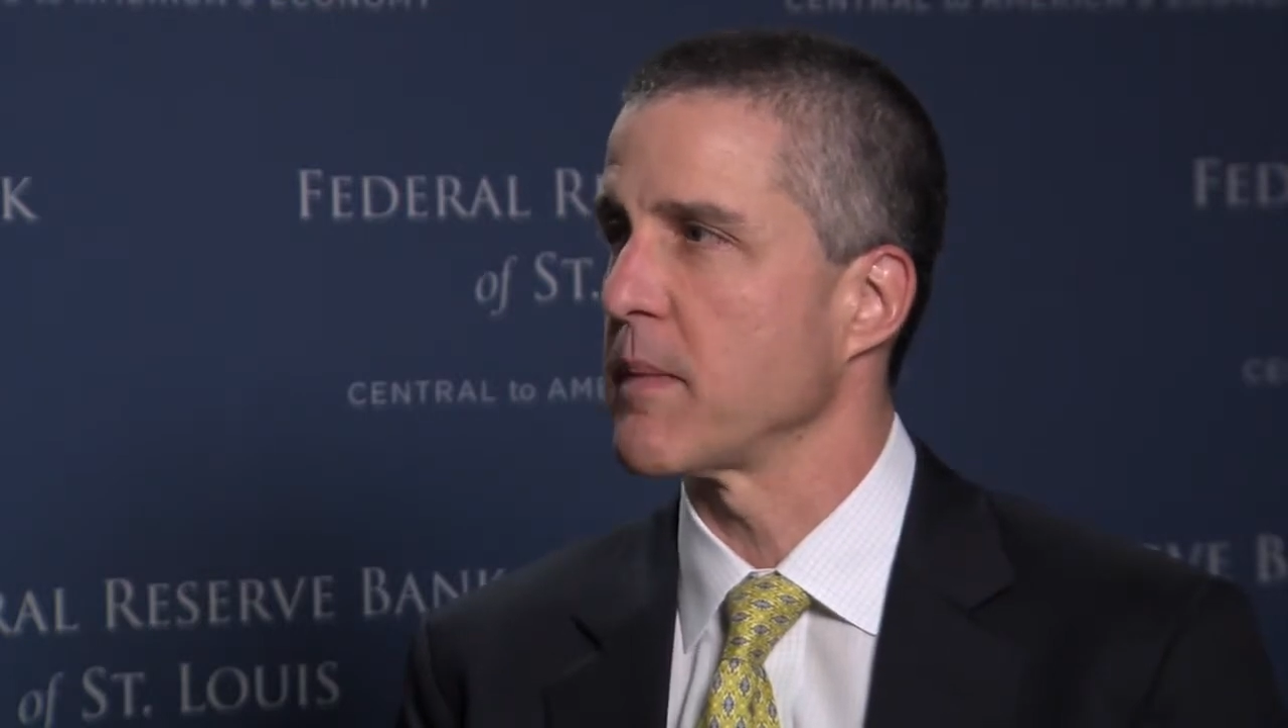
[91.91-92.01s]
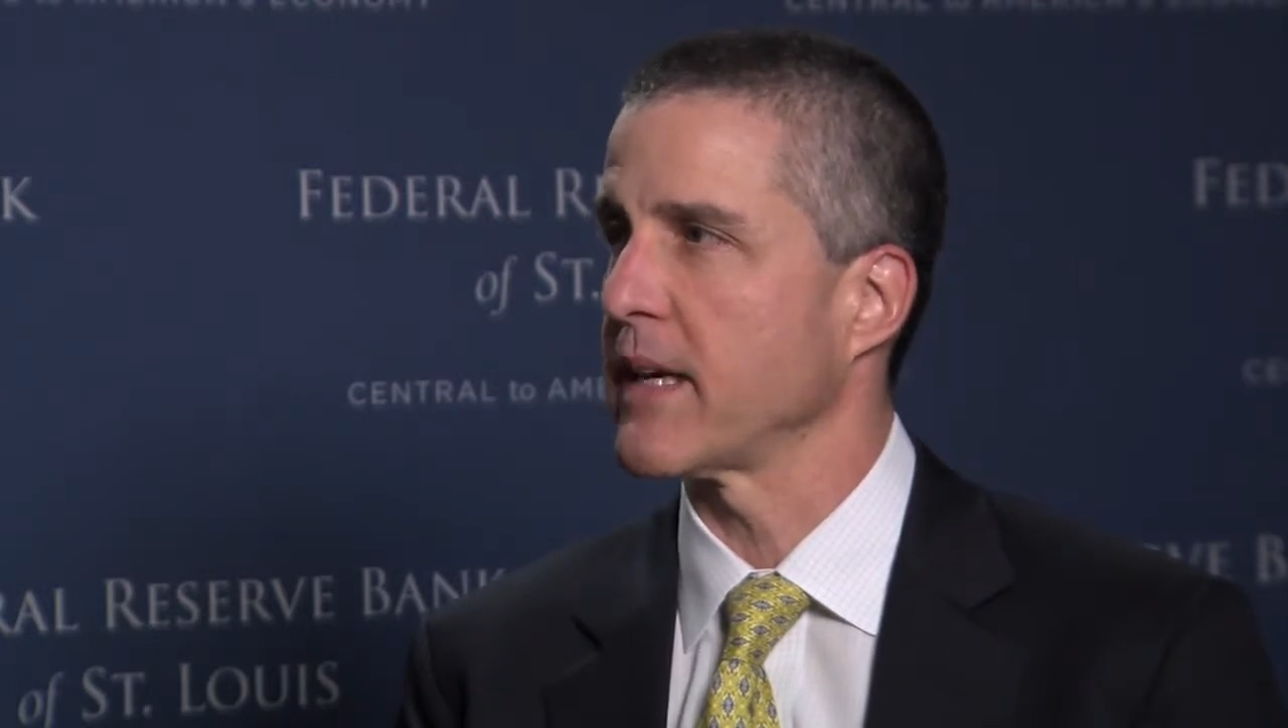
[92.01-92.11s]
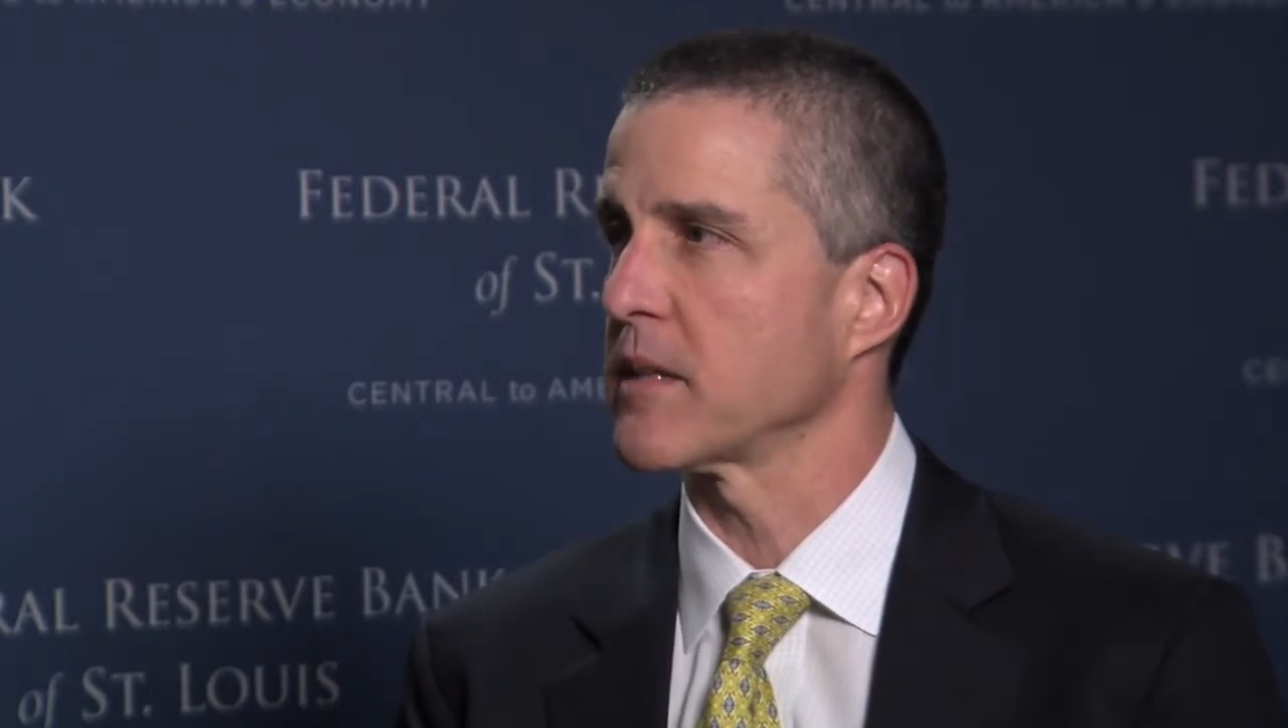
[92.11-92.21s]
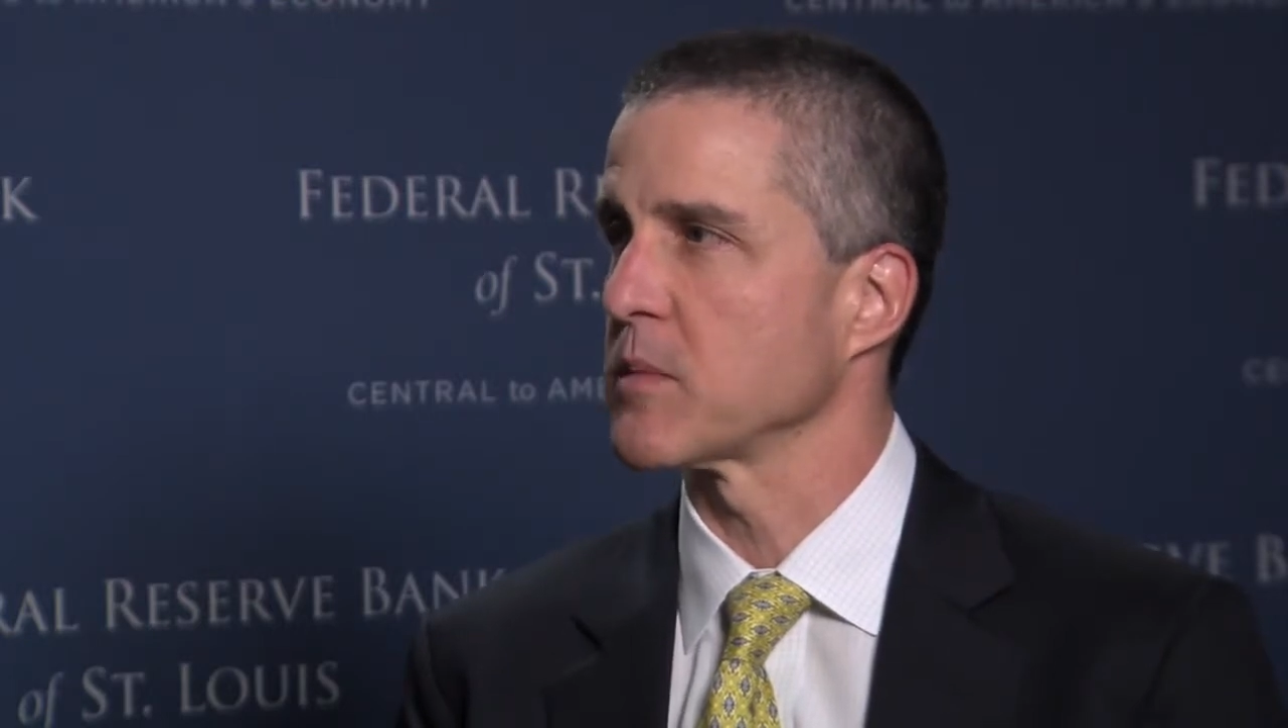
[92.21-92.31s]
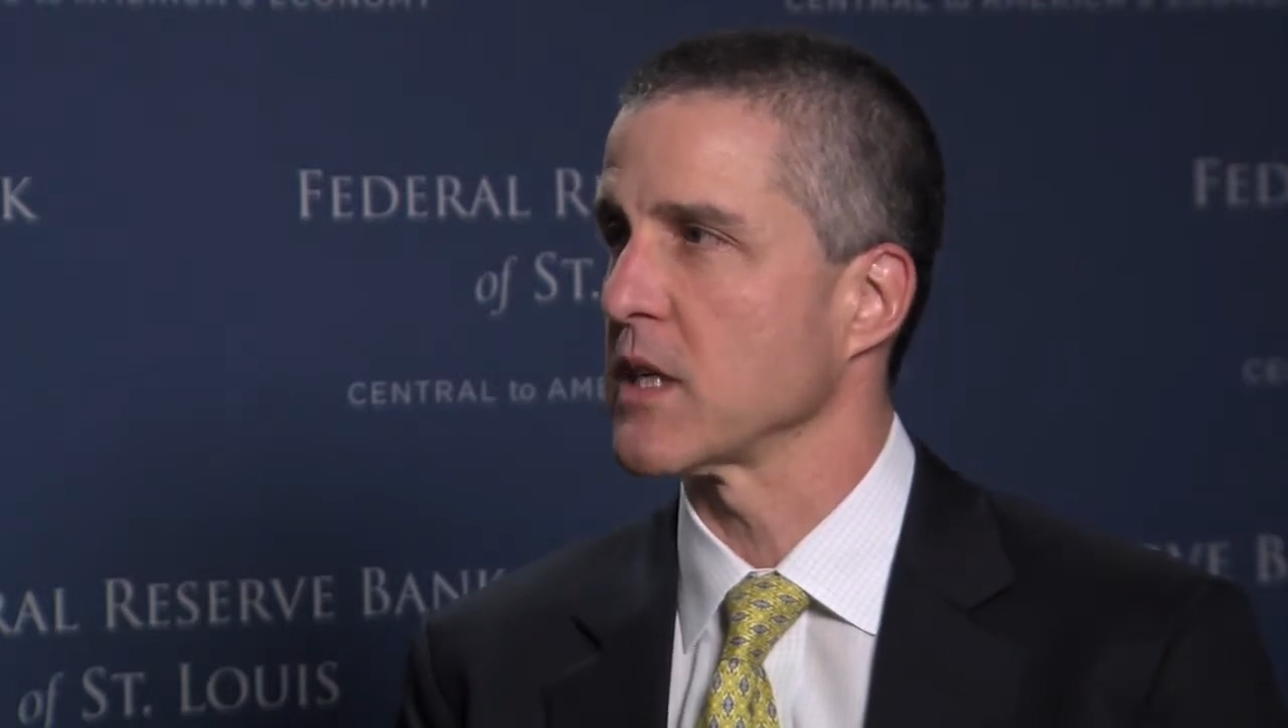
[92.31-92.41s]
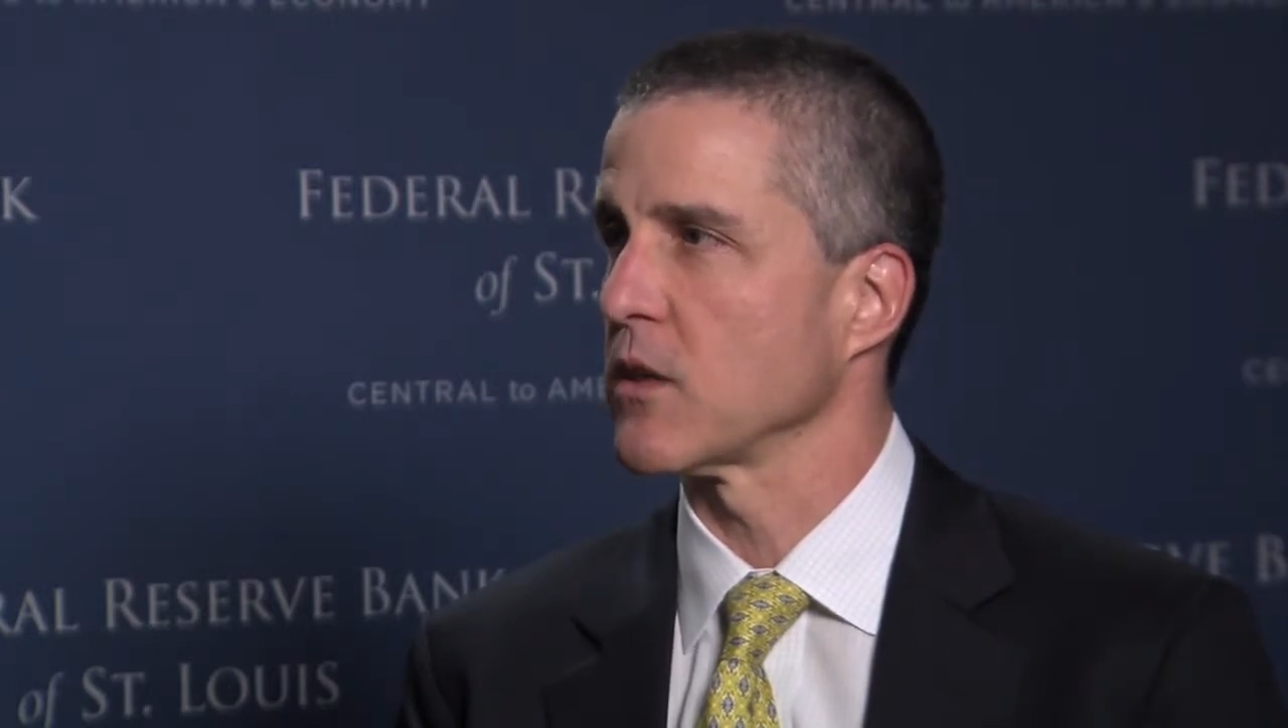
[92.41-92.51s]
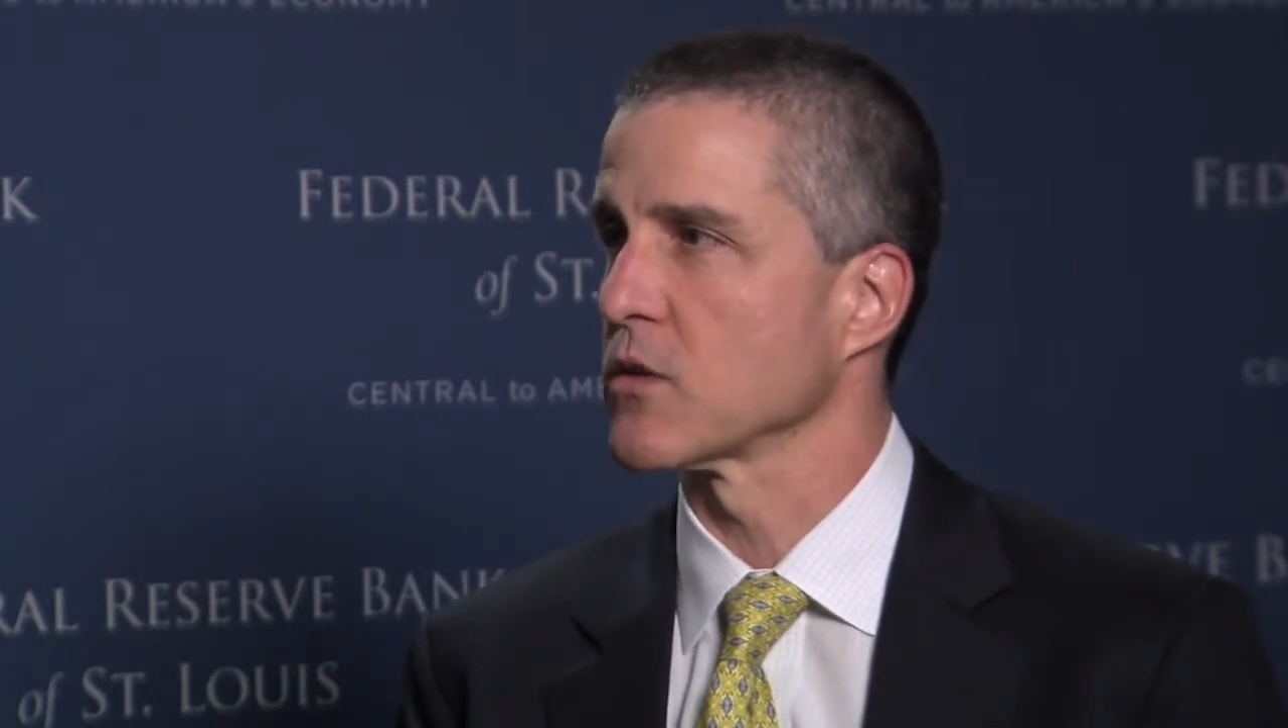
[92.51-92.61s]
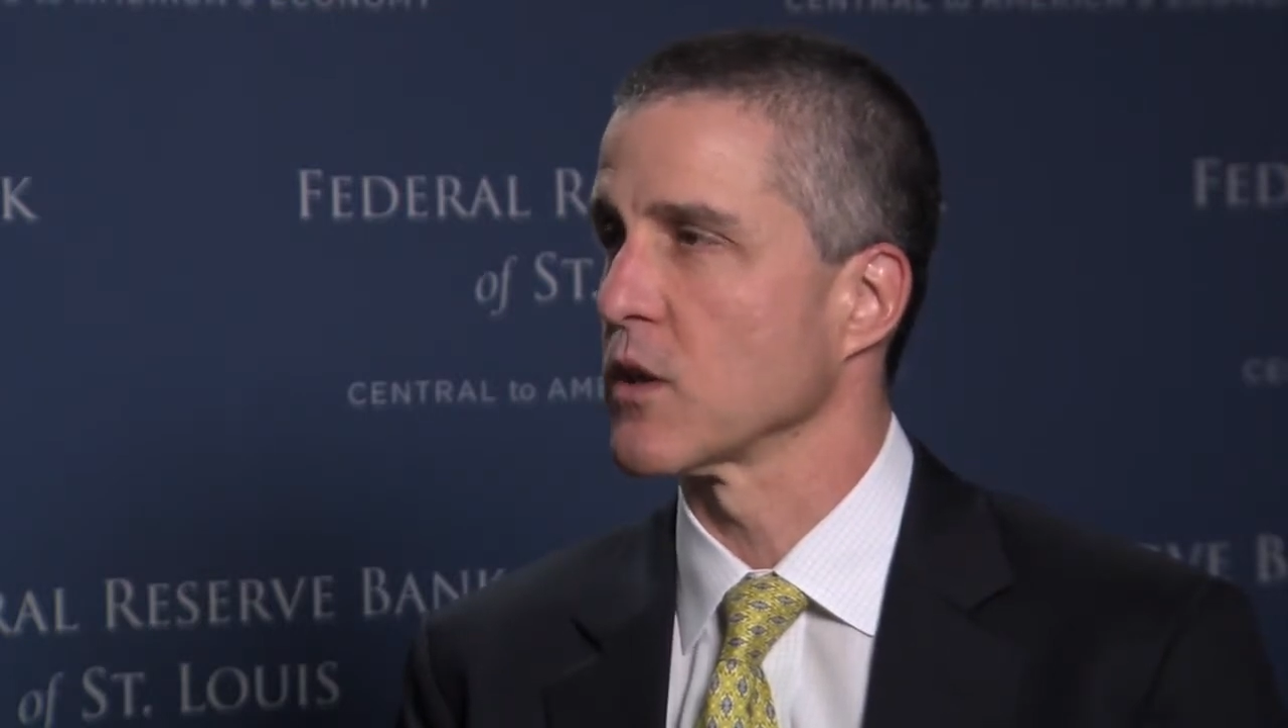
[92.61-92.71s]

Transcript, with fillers: make themselves